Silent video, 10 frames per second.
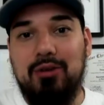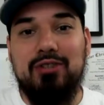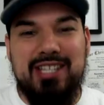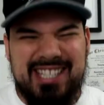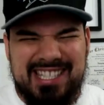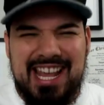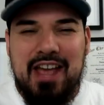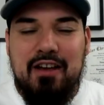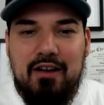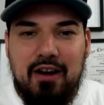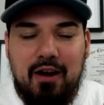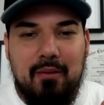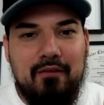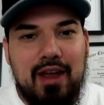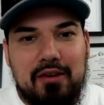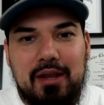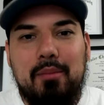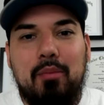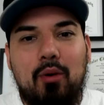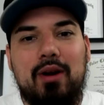So this is very
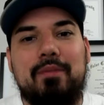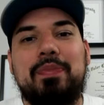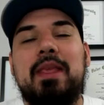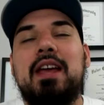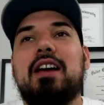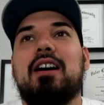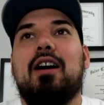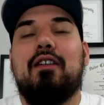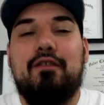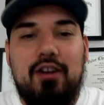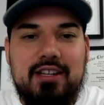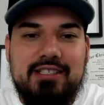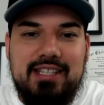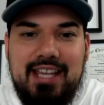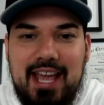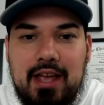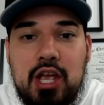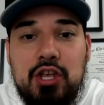important for us to get.